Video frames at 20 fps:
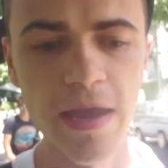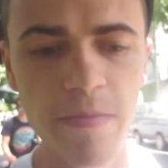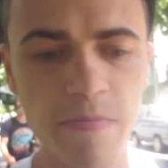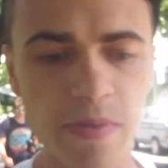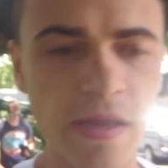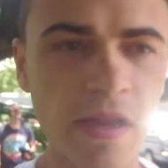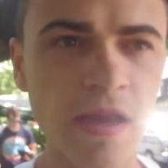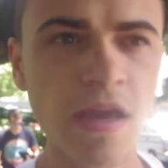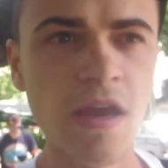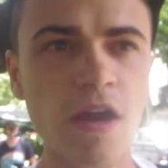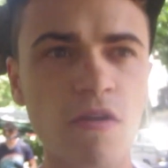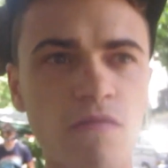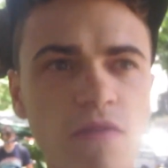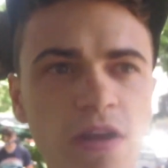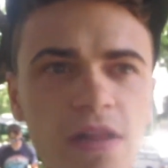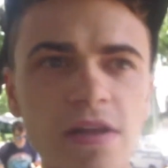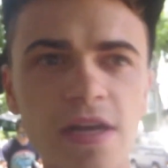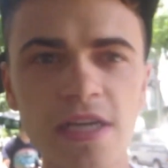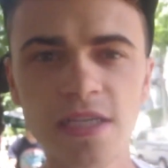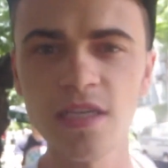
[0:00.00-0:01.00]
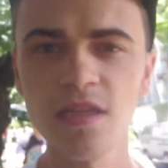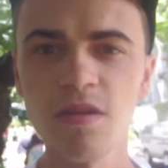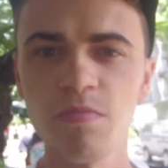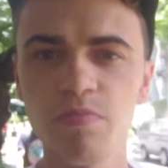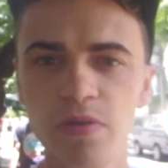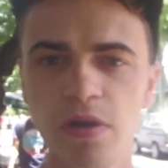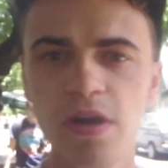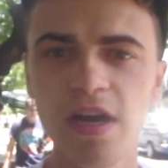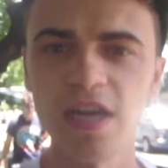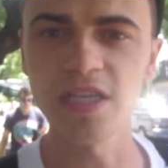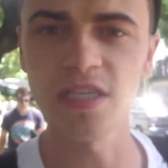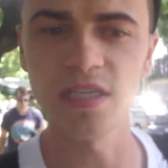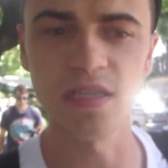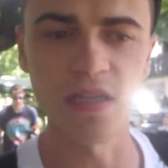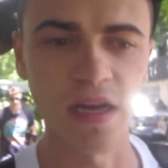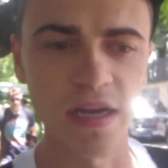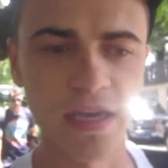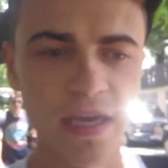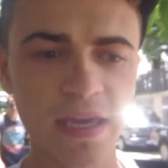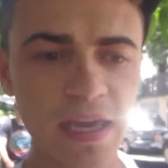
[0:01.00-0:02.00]
But realizing the price that
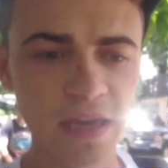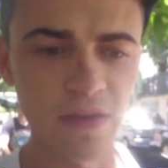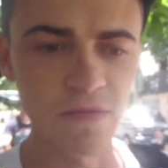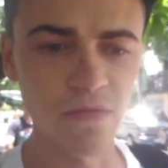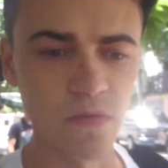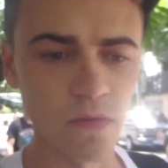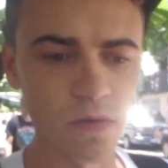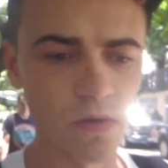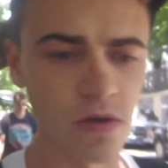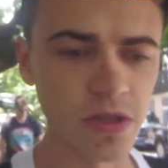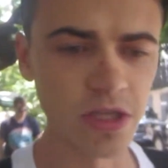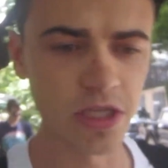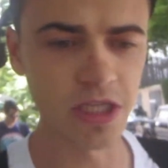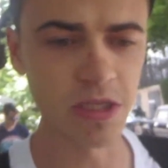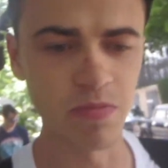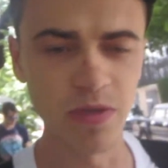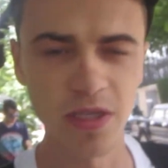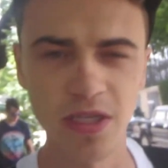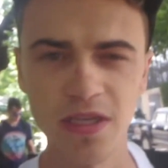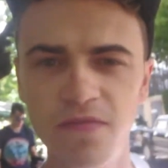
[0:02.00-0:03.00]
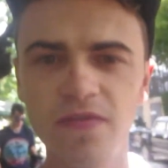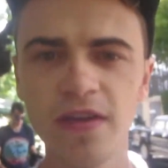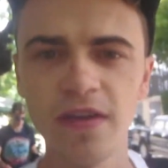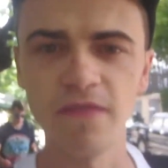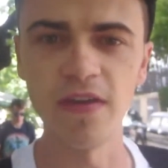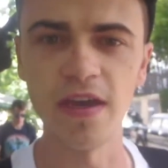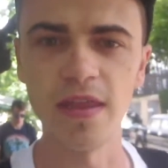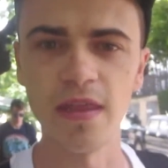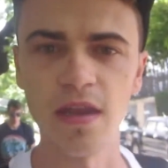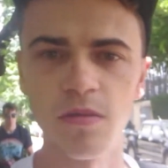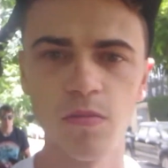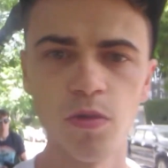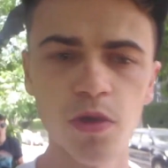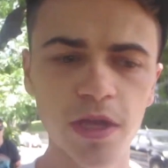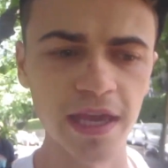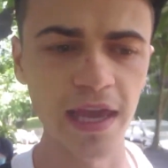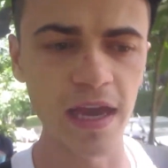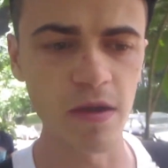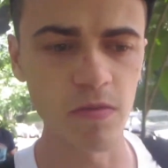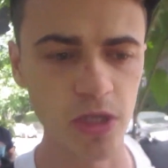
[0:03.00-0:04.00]
I could get for this specific van that I'm
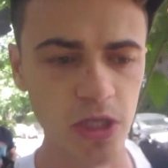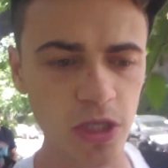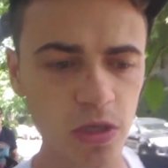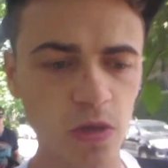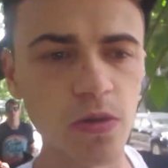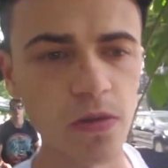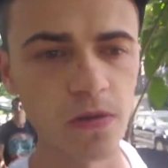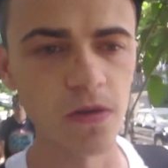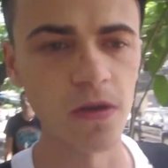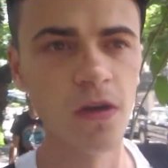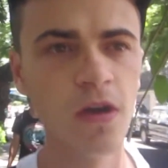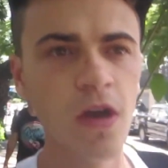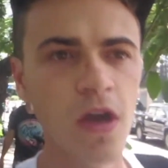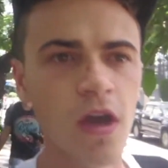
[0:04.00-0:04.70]
looking at, which is called the